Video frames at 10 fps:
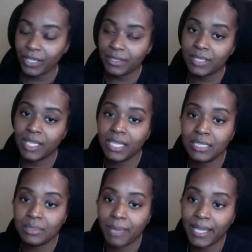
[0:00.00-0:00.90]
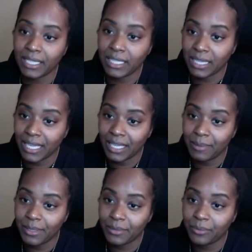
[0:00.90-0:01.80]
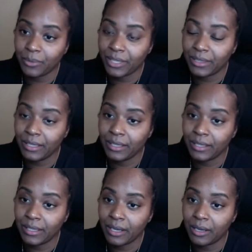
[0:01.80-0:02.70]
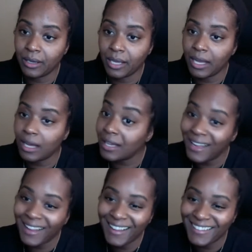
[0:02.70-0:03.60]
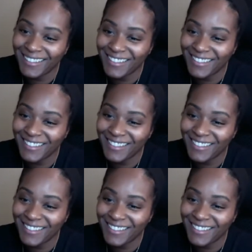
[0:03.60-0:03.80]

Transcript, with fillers: to get us back in alignment with a hot girl